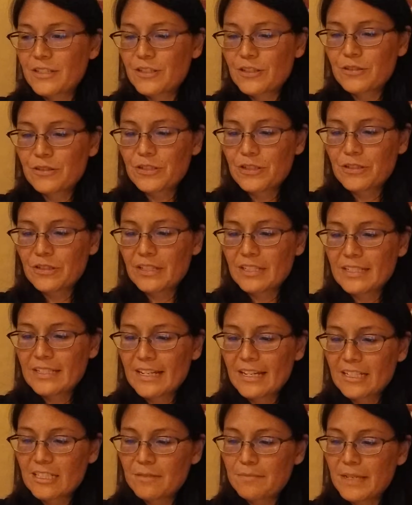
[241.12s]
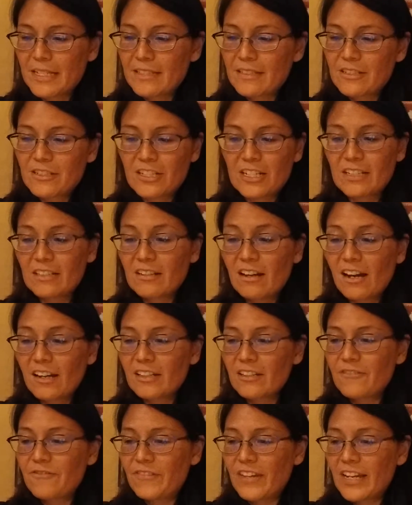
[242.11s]
due to the text messaging not
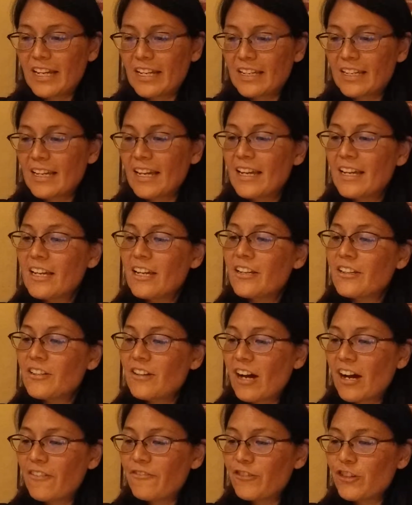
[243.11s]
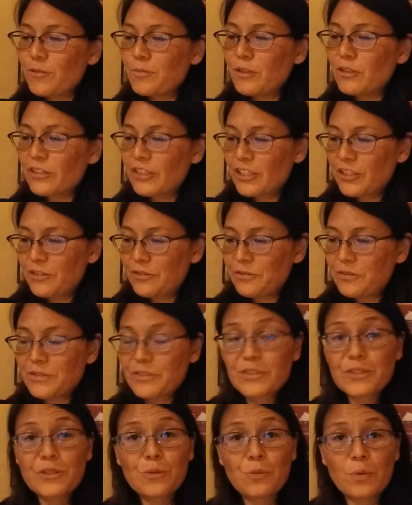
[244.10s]
conveying nonverbal cues
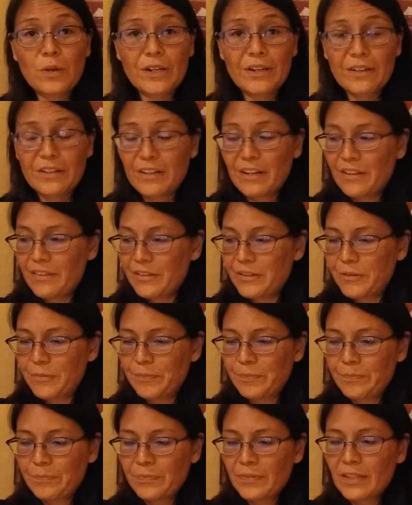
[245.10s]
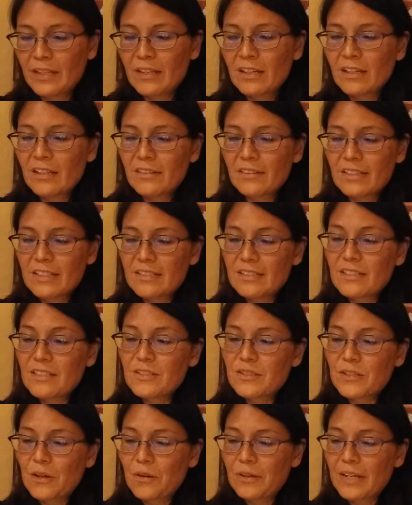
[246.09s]
to one another. This is
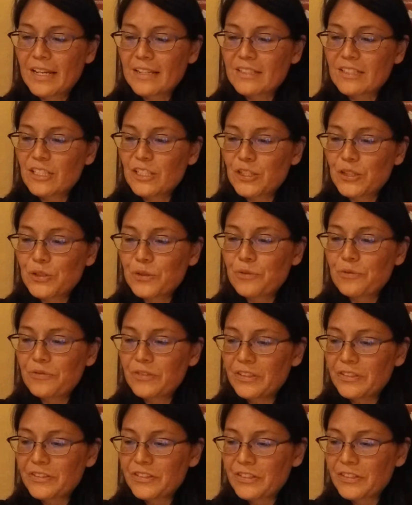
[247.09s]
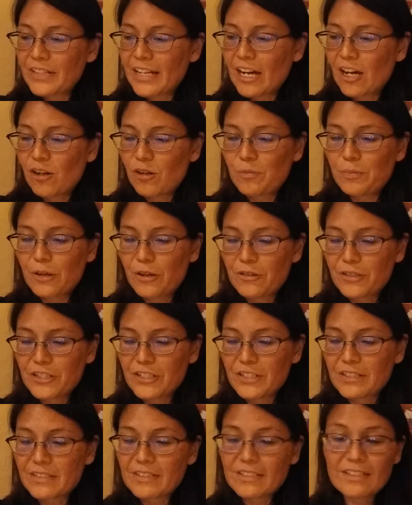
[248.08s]
known as cue filtered out
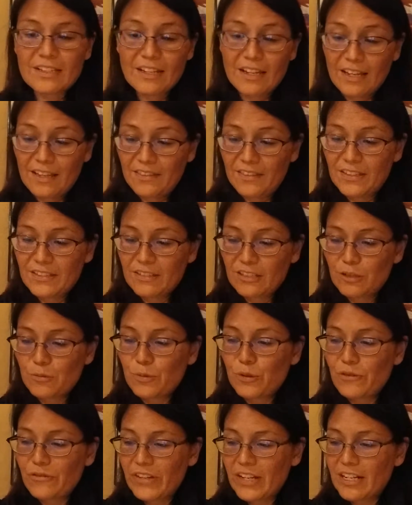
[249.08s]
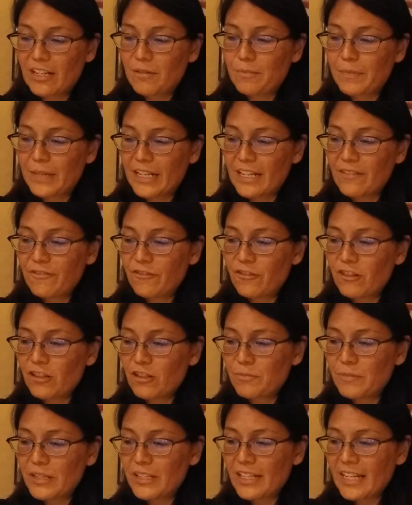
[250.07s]
approaches, and this could prevent a meaningful
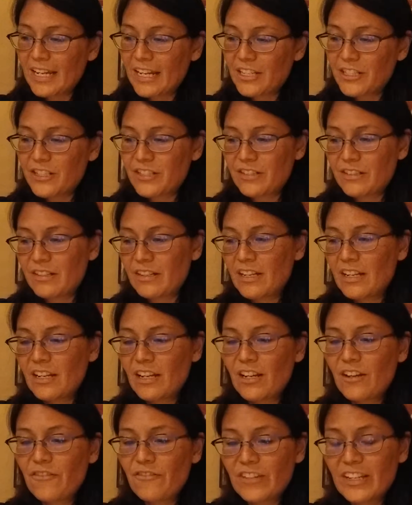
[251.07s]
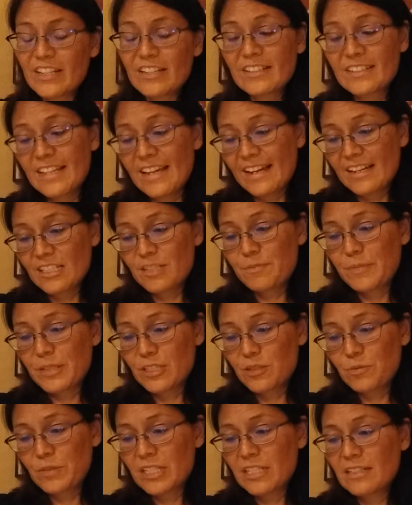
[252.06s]
communication via text
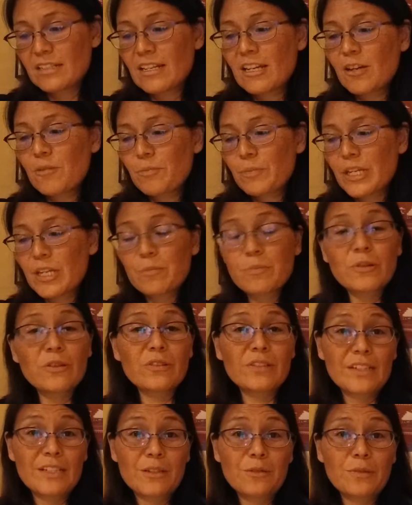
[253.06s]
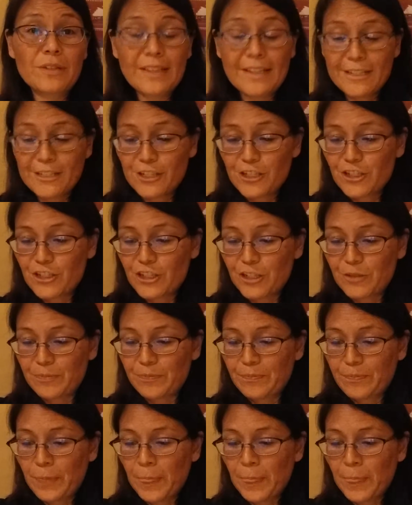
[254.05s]
between people in a relationship.